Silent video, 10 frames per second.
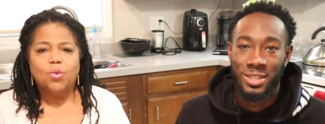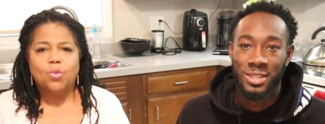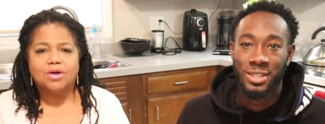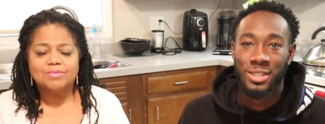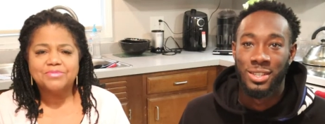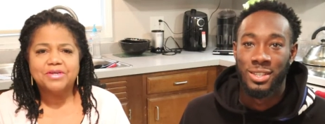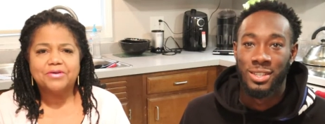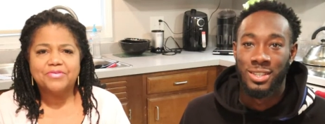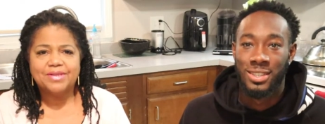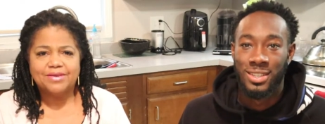Speaker 1: Welcome to
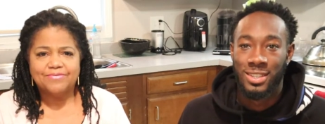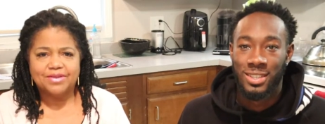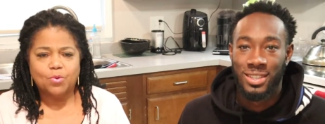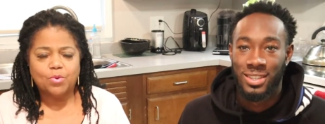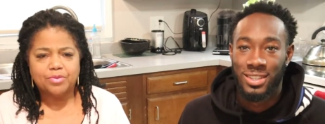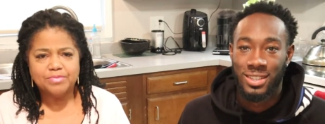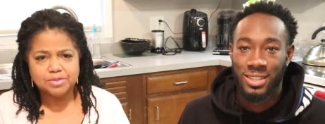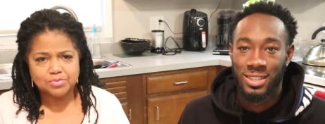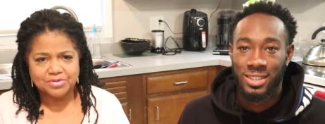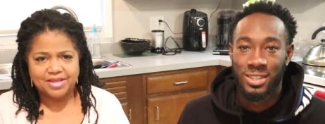Healthy Living with Ms.
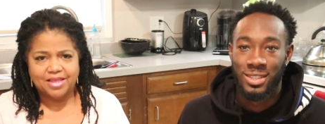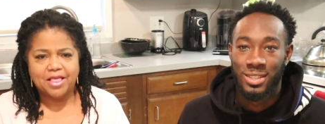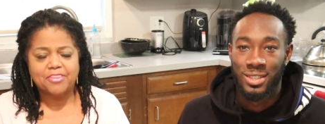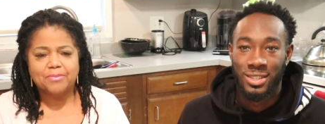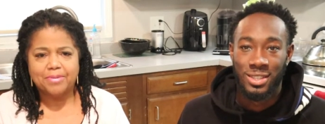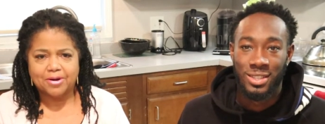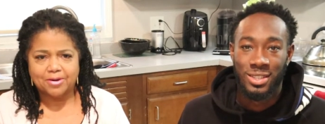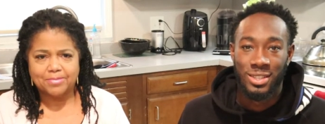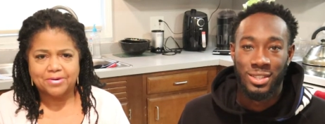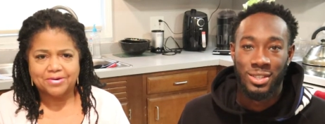Renee, the
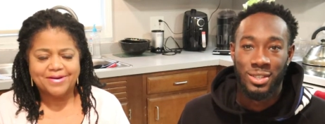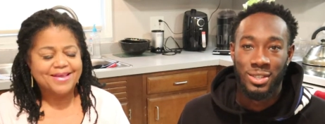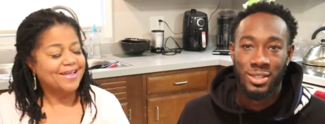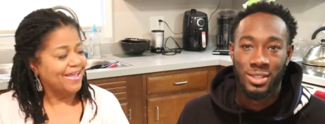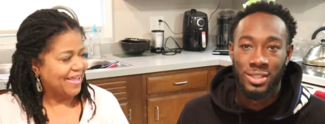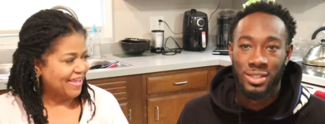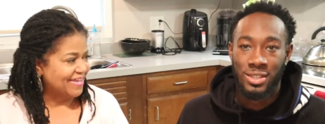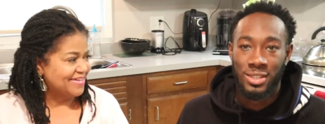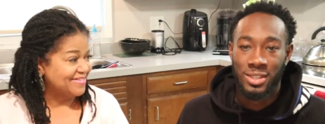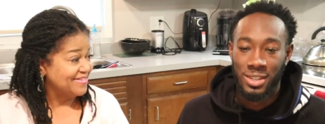barber,
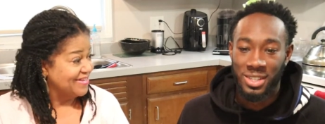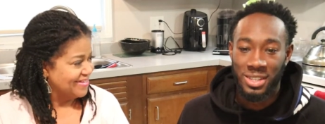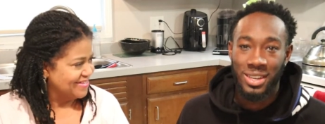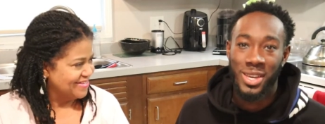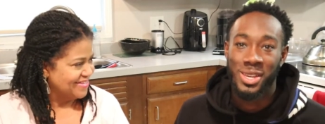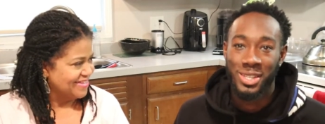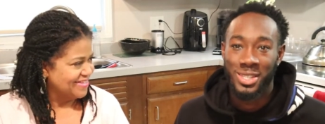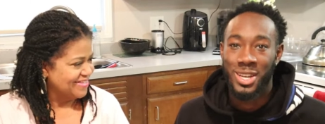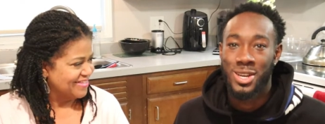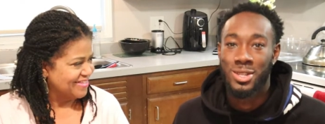and...
Speaker 2: Hey, it's
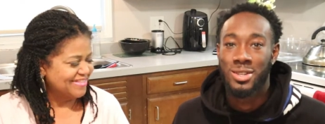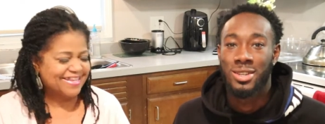Tyler.